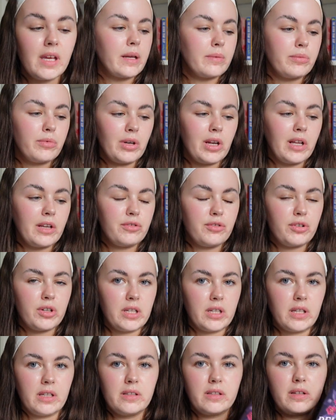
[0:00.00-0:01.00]
and I'm really
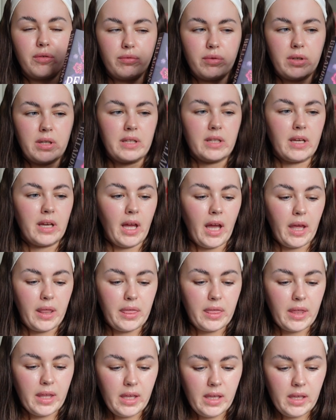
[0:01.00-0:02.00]
intrigued to read it. I
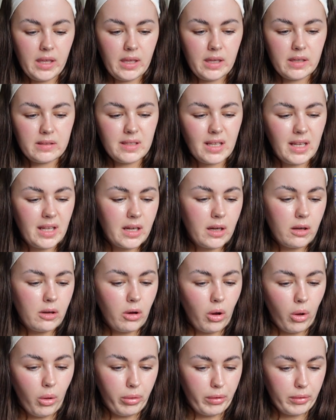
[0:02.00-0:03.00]
think, is it like a
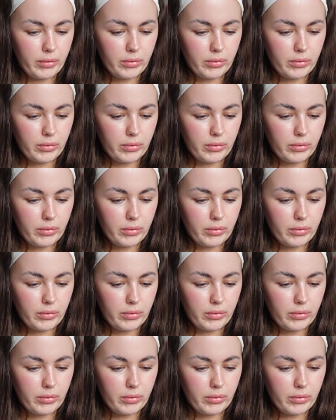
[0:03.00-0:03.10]
gothic